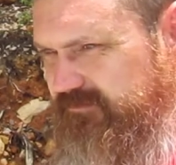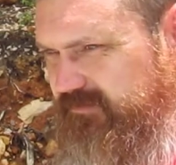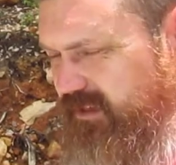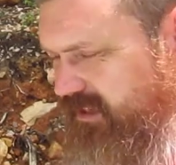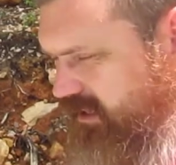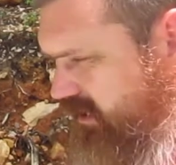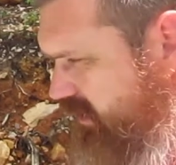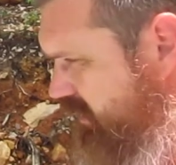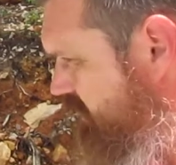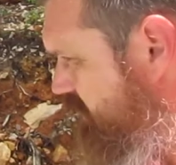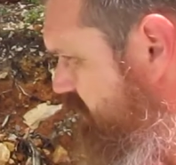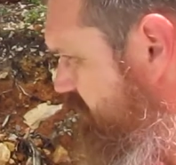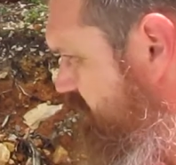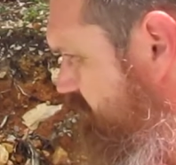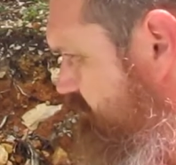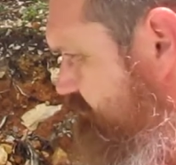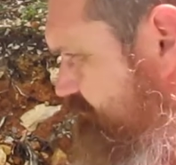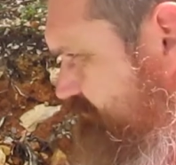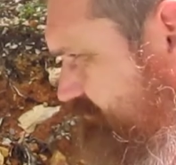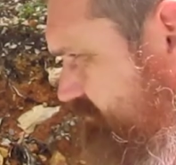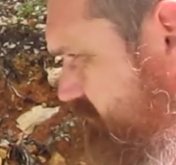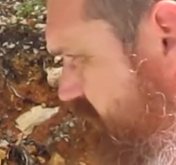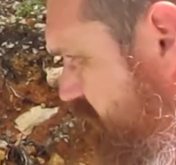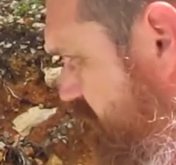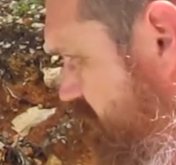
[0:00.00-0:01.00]
Uh,
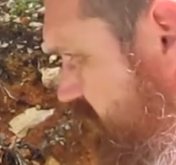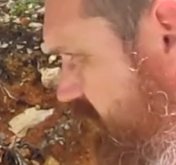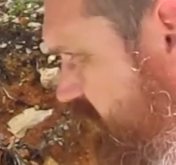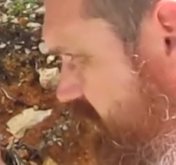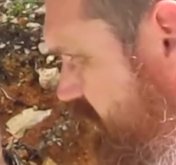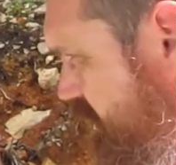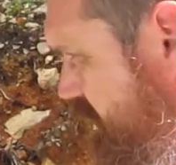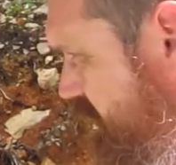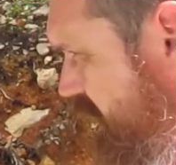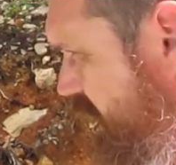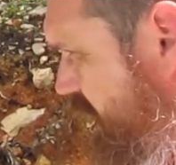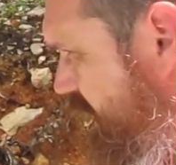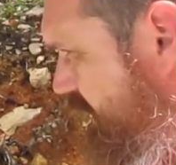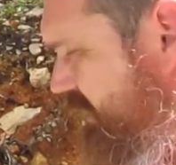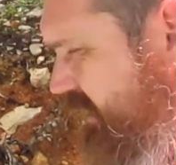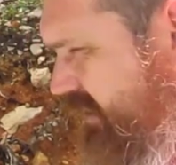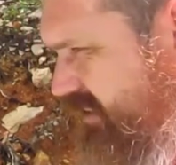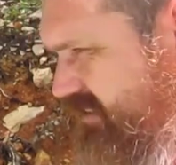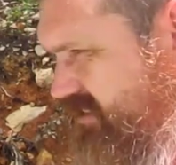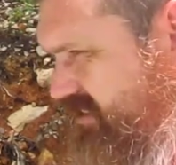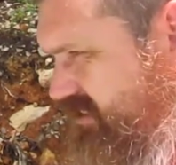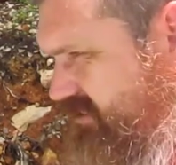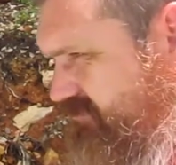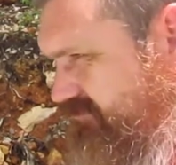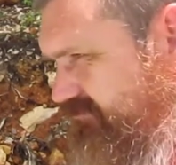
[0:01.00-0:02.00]
I
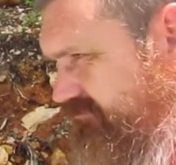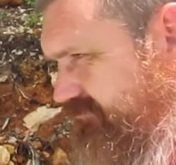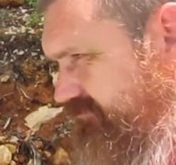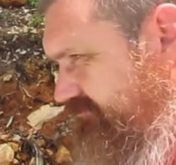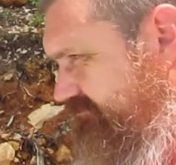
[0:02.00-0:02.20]
guess